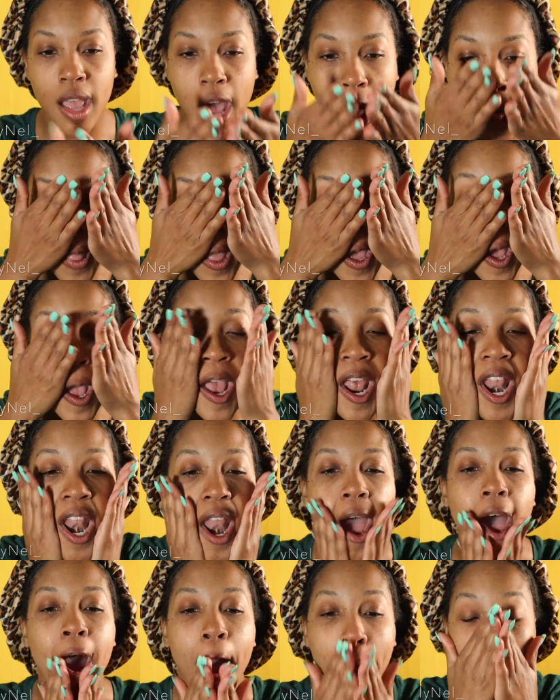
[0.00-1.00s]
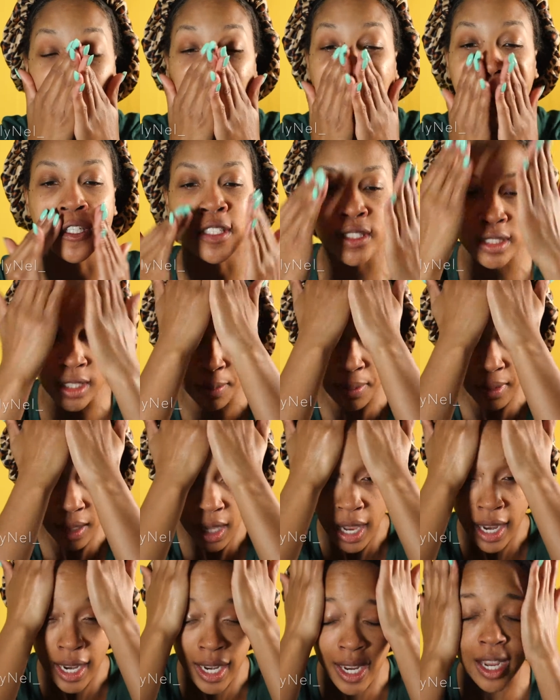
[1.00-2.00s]
and then I'll just
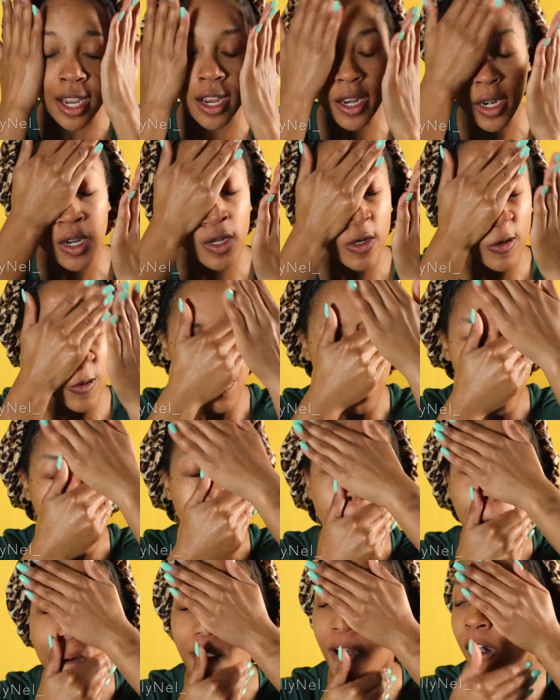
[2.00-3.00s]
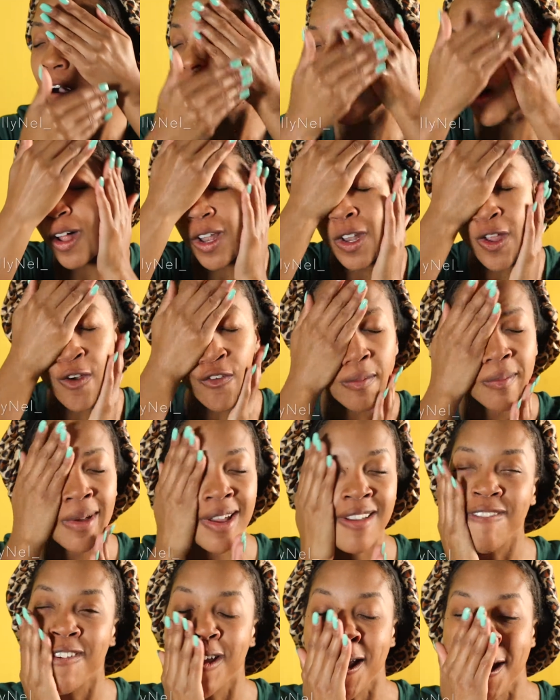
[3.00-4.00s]
apply it all over
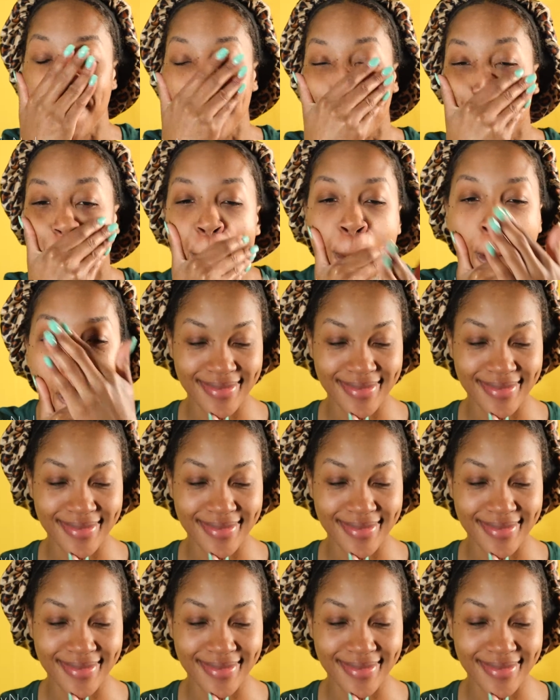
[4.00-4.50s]
my face.